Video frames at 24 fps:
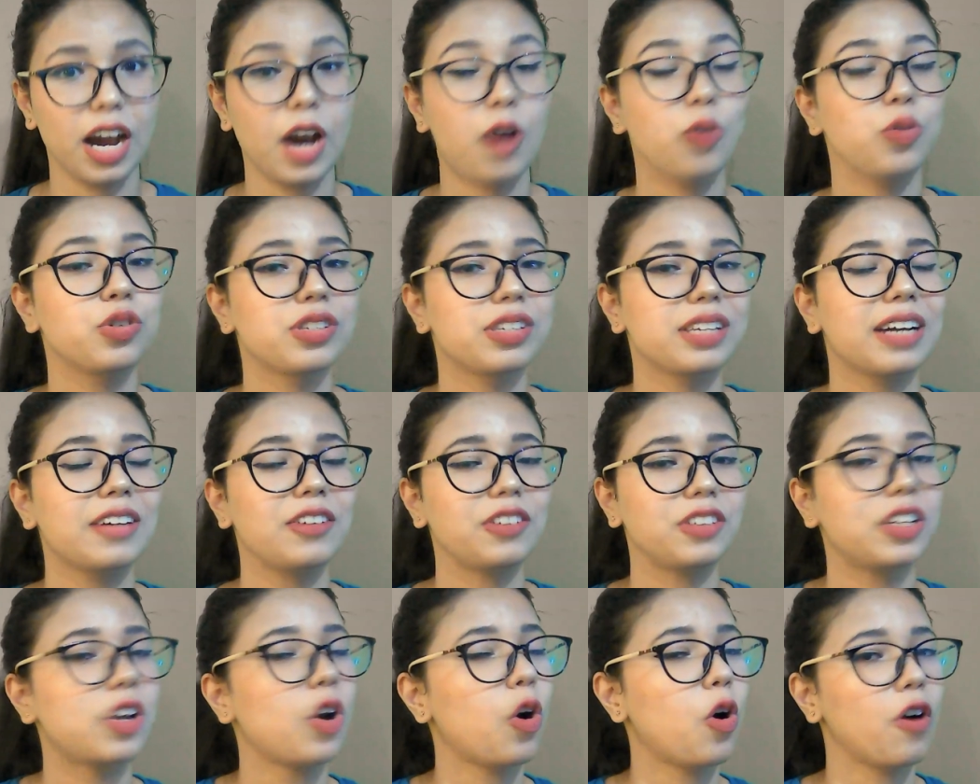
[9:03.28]

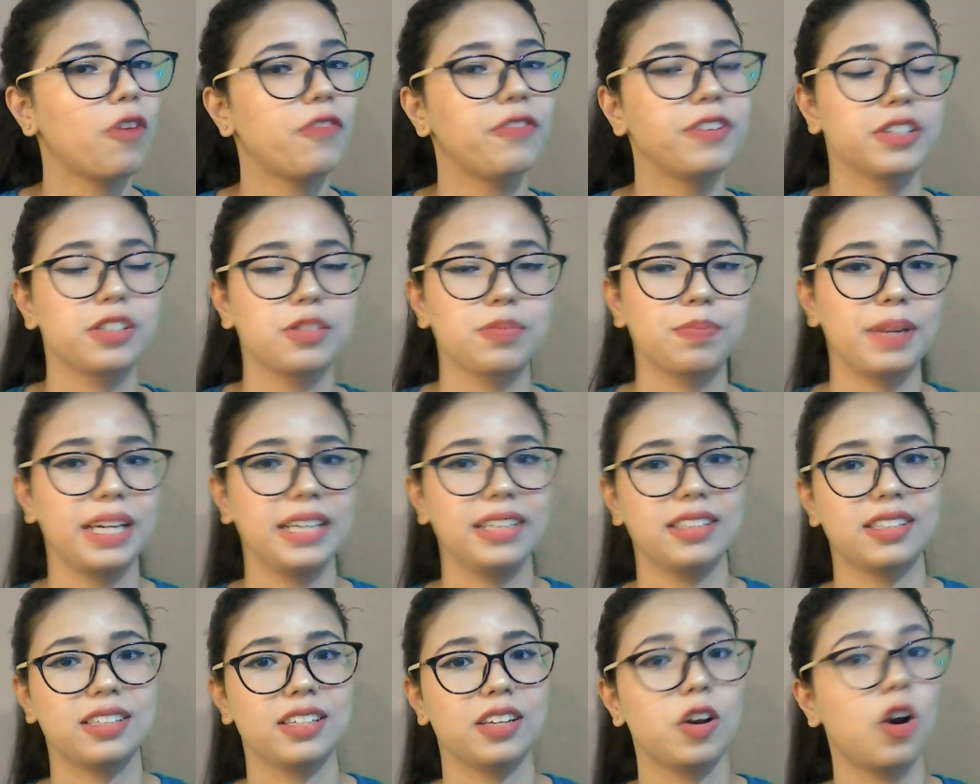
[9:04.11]
outside the office
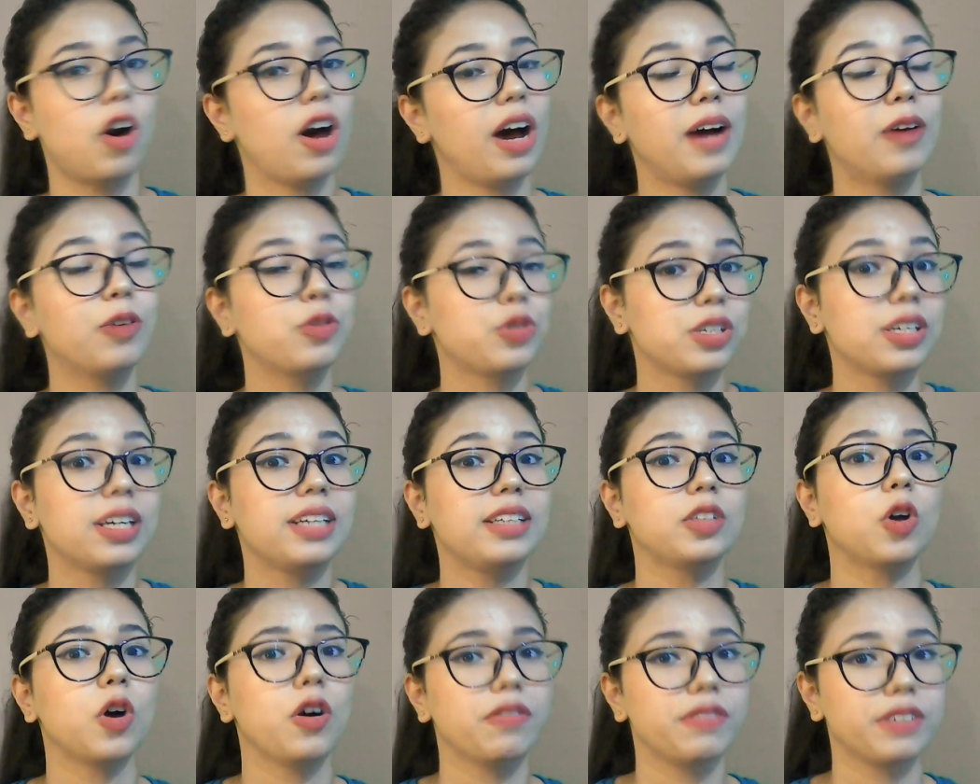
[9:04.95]
place or
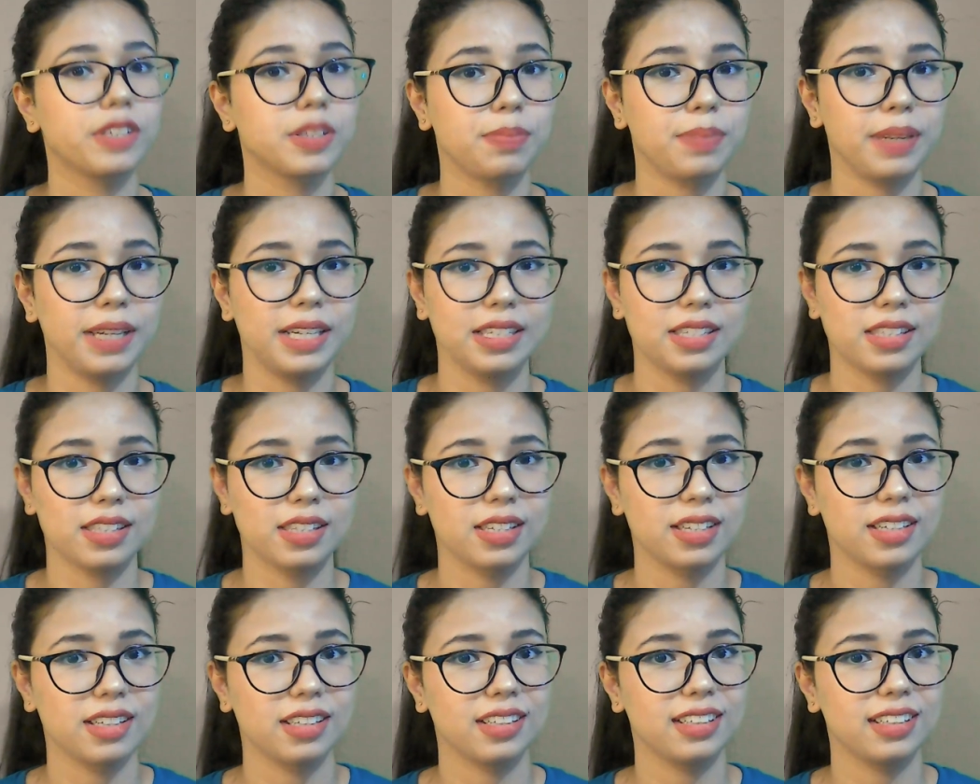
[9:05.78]
outside the office place.